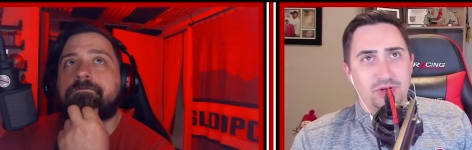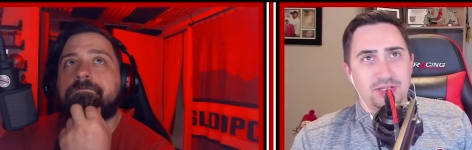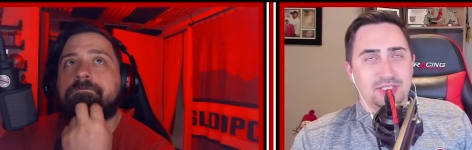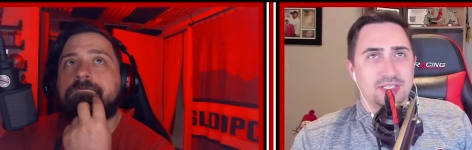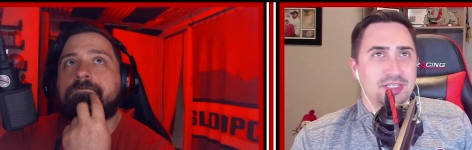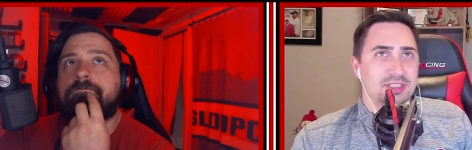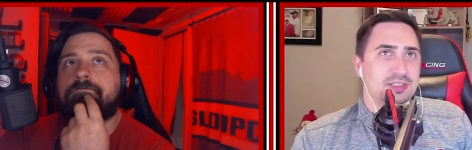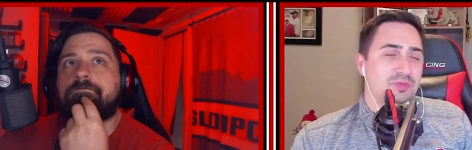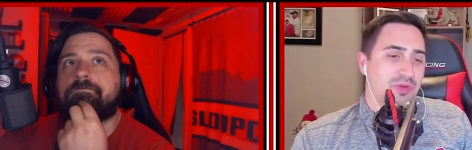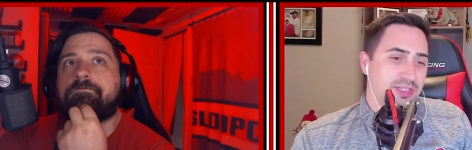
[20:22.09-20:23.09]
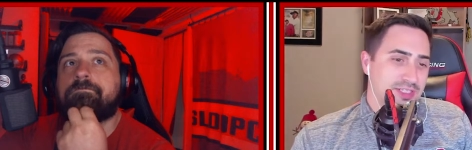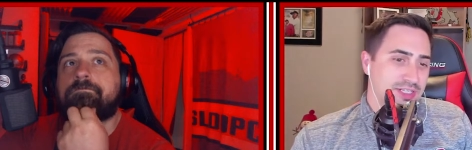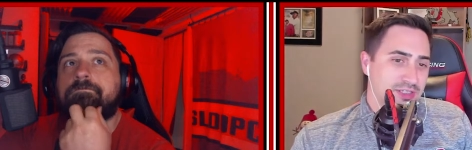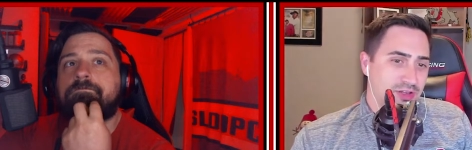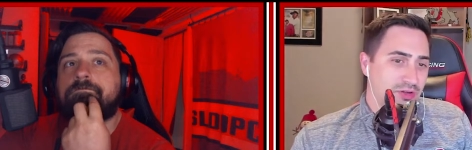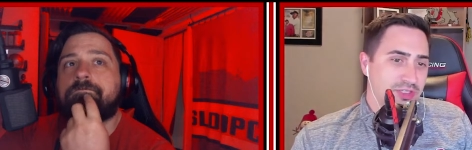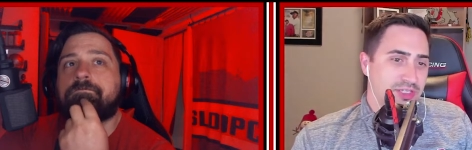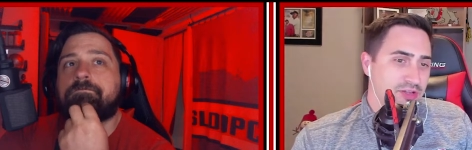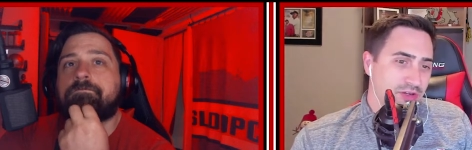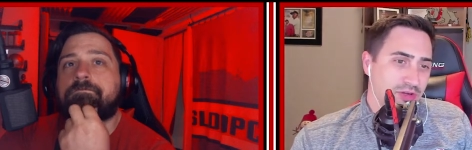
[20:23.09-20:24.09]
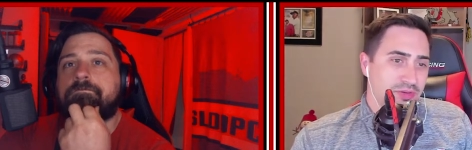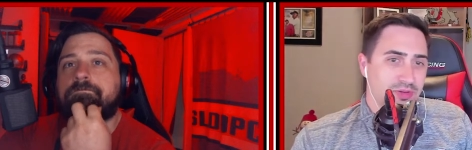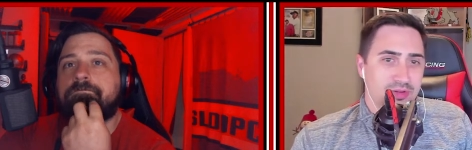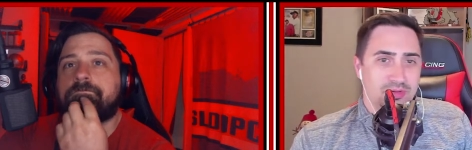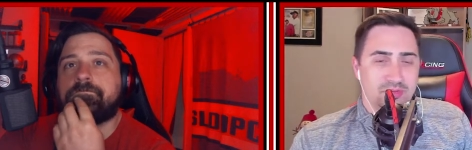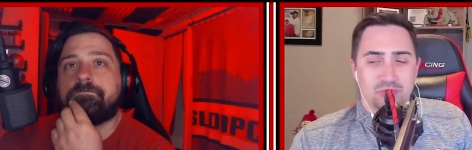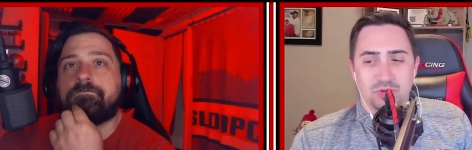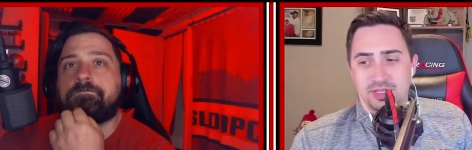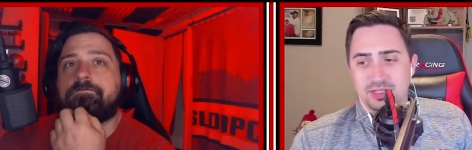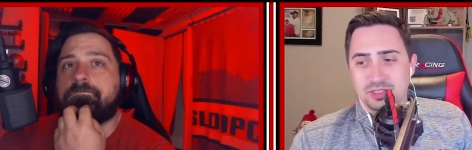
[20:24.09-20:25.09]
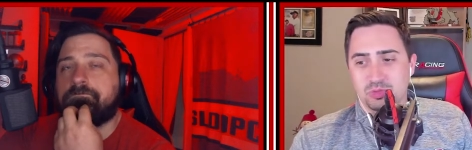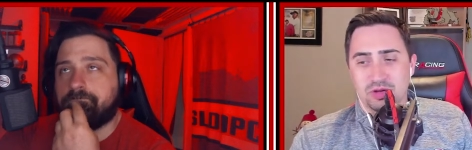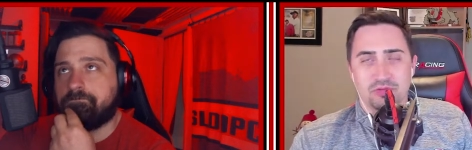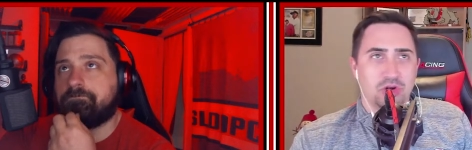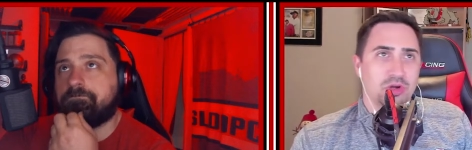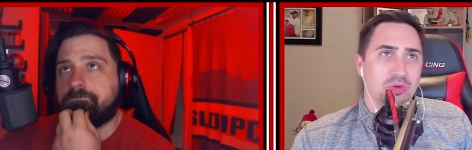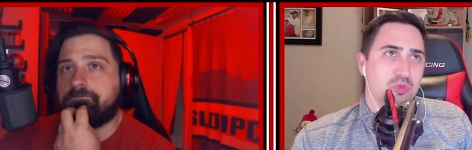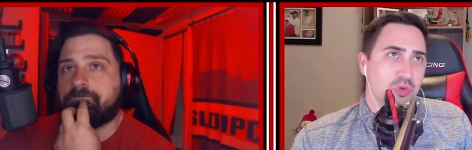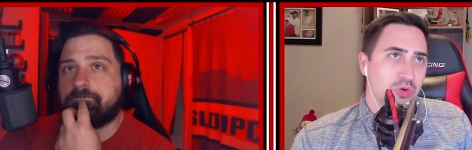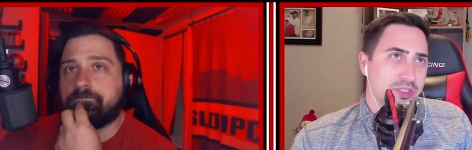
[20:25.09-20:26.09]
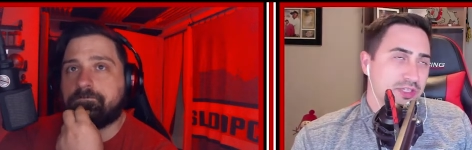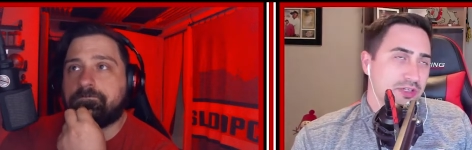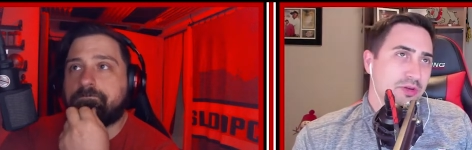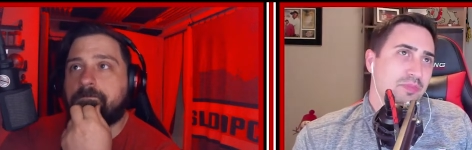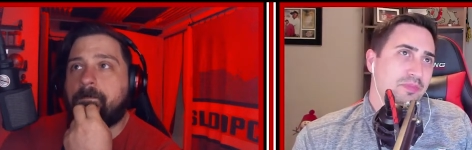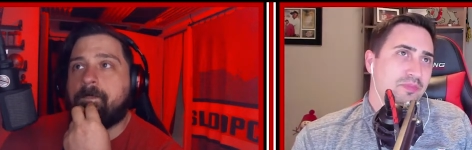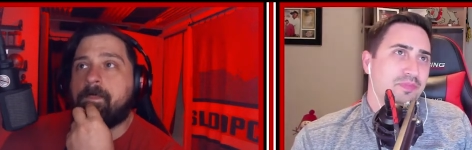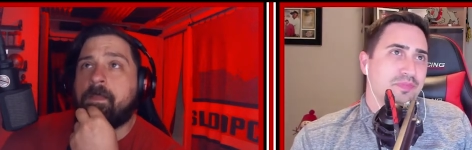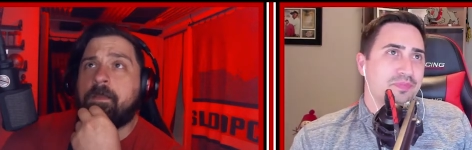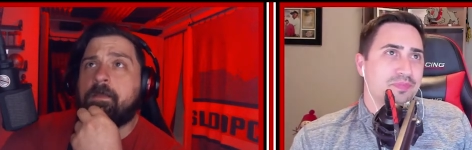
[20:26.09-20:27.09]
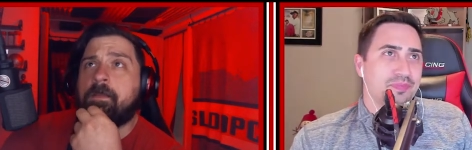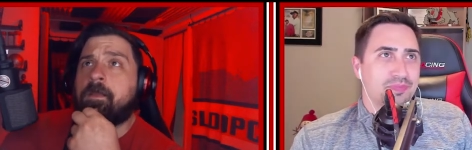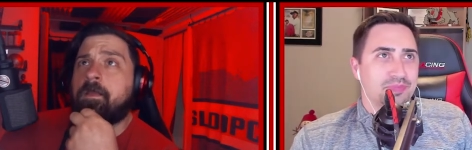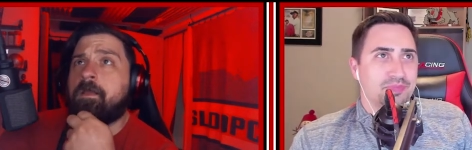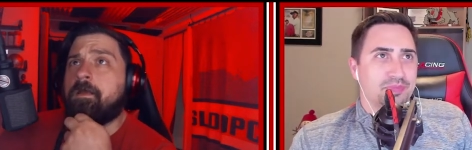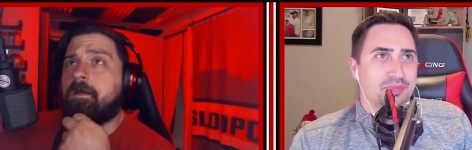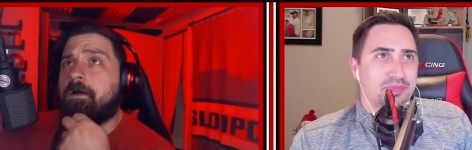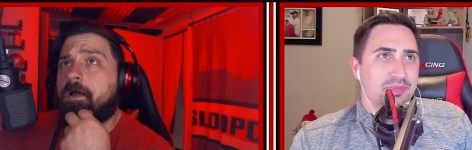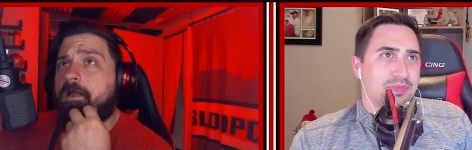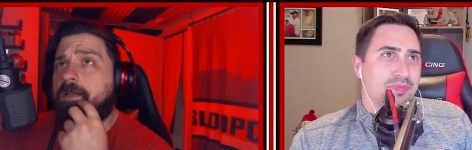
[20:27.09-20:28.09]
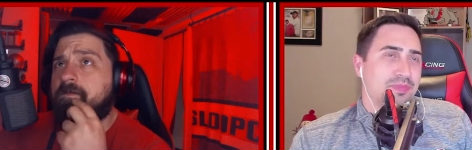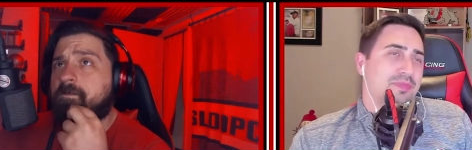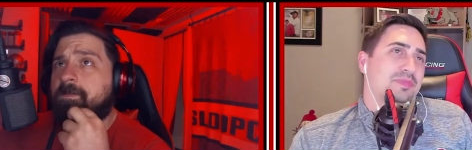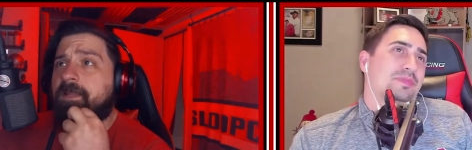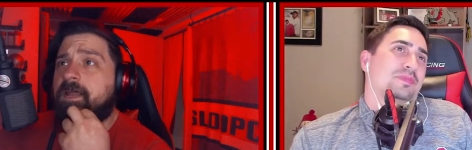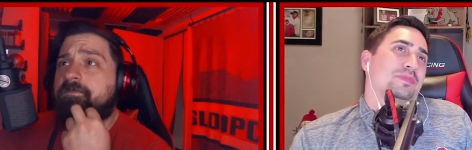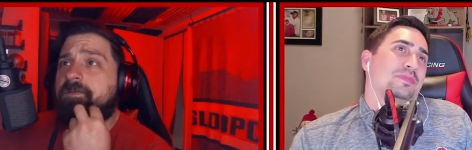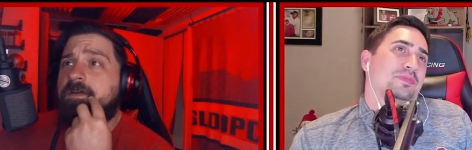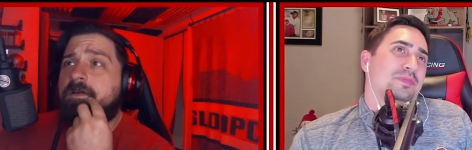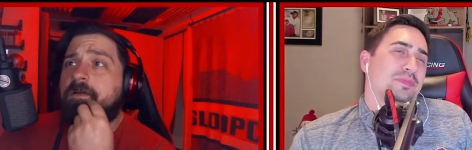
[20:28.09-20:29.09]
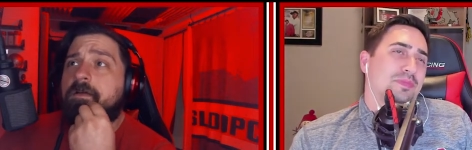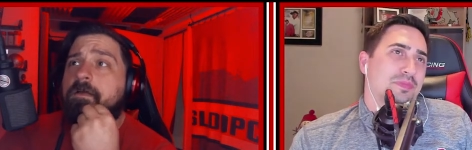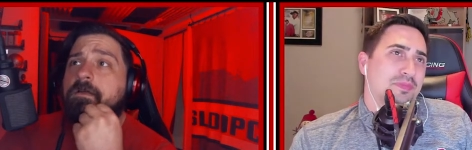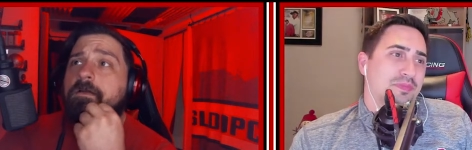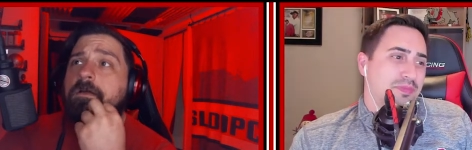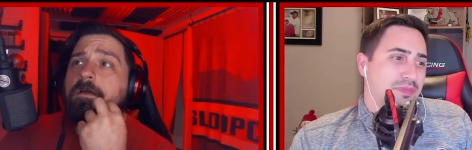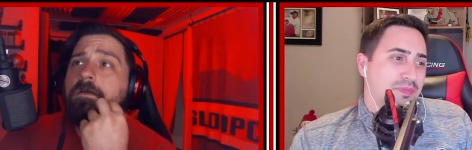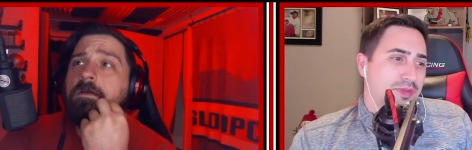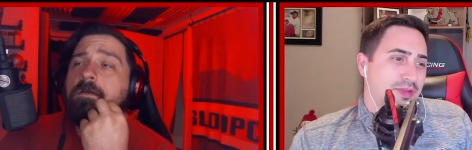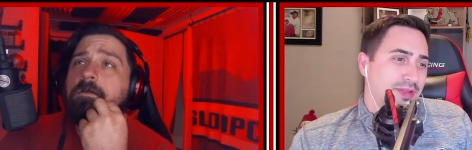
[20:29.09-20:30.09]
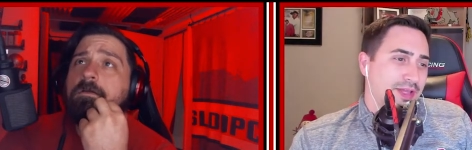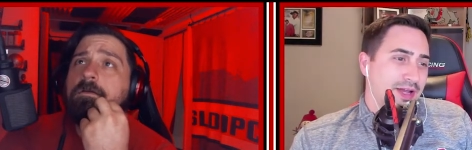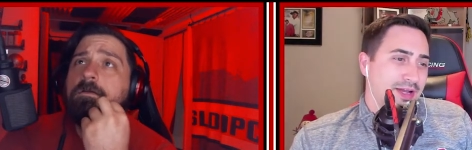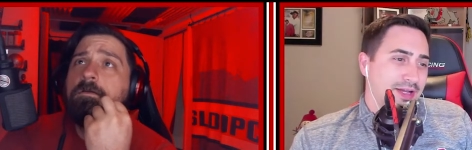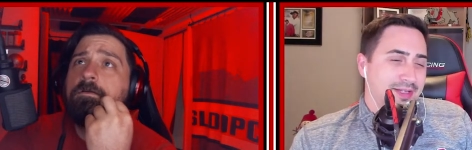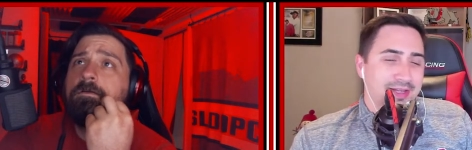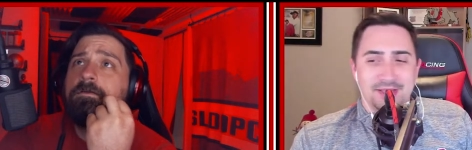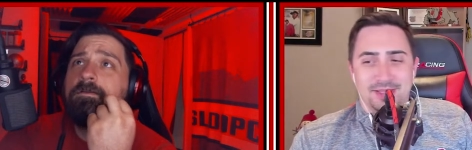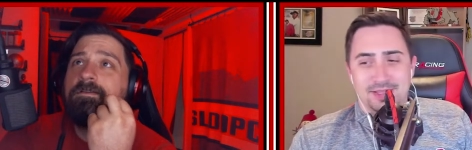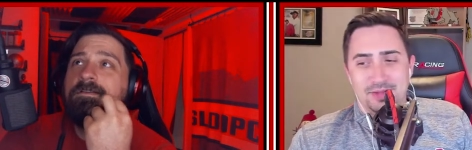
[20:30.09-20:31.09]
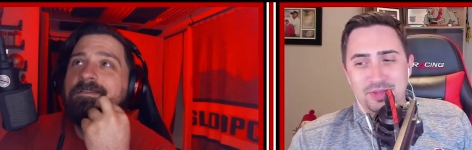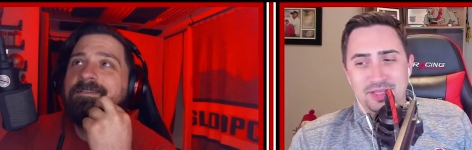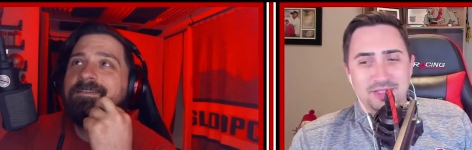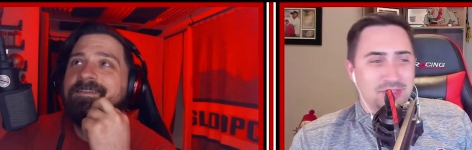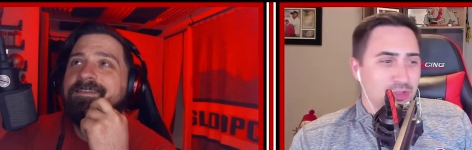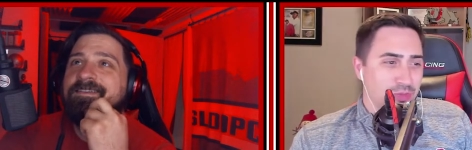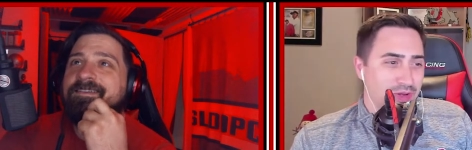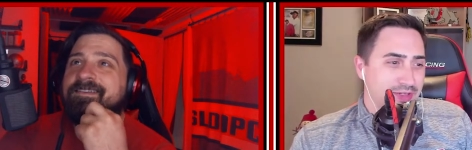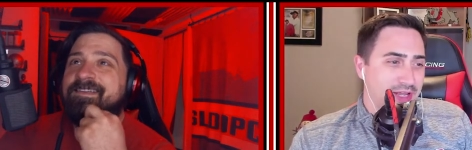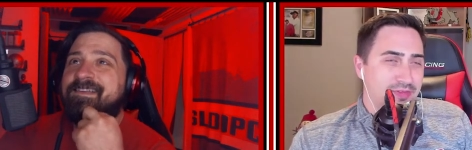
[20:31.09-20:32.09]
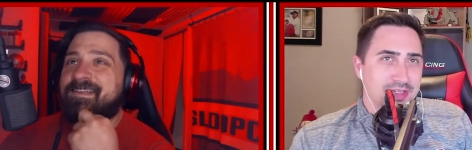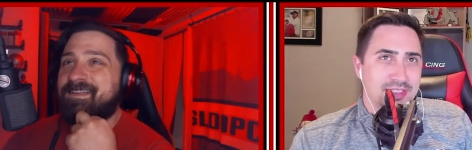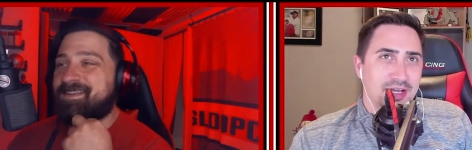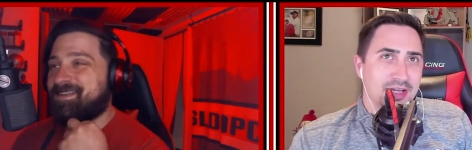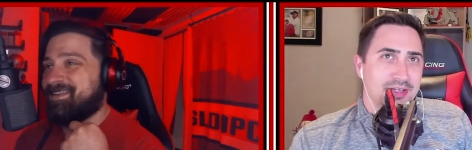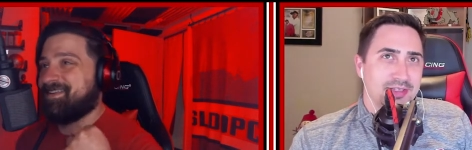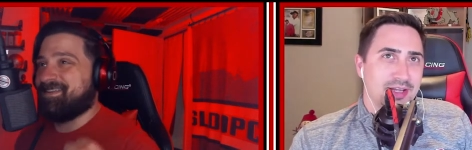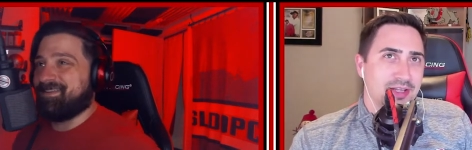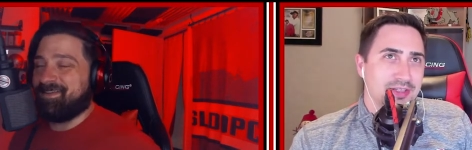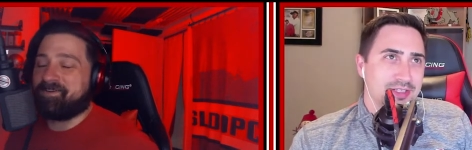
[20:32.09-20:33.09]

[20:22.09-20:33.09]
Speaker 1: when it's this when it's this close here, what is one of our rules here?
Speaker 2: Uh, never play Navy.
Speaker 1: Uh, yeah, I mean that's true, but Navy's not not in